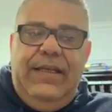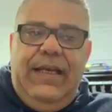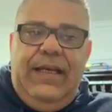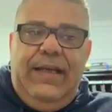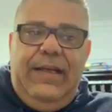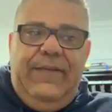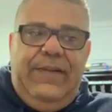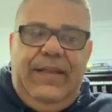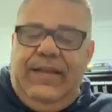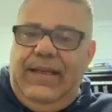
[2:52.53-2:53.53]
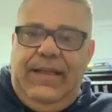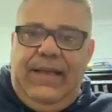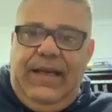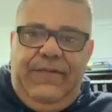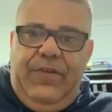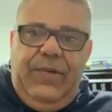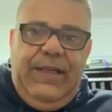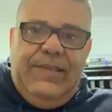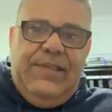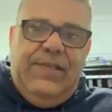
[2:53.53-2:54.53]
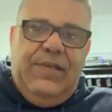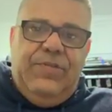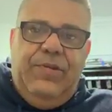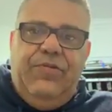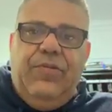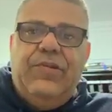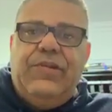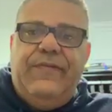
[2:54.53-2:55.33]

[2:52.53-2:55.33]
If at the end of the day, if you want to exercise withdrawals,